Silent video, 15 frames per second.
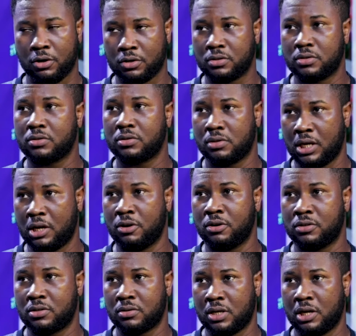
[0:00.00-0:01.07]
A lot.
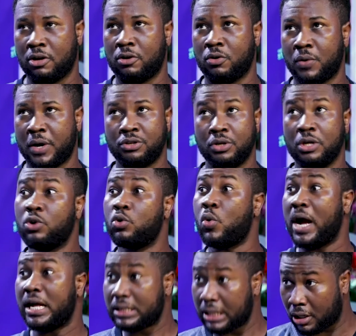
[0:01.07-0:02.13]
We are doing
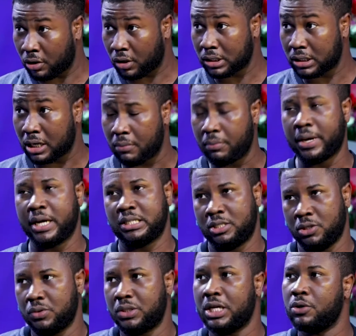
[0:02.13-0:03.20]
quite a lot now, but I
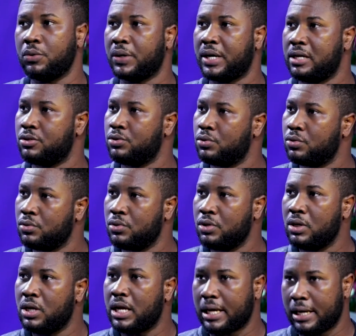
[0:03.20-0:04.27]
still think we can do
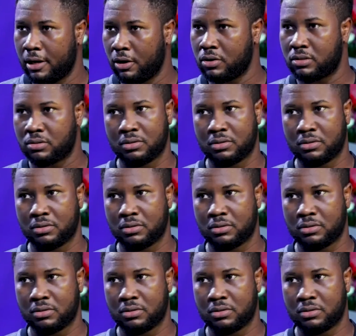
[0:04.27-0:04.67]
a lot.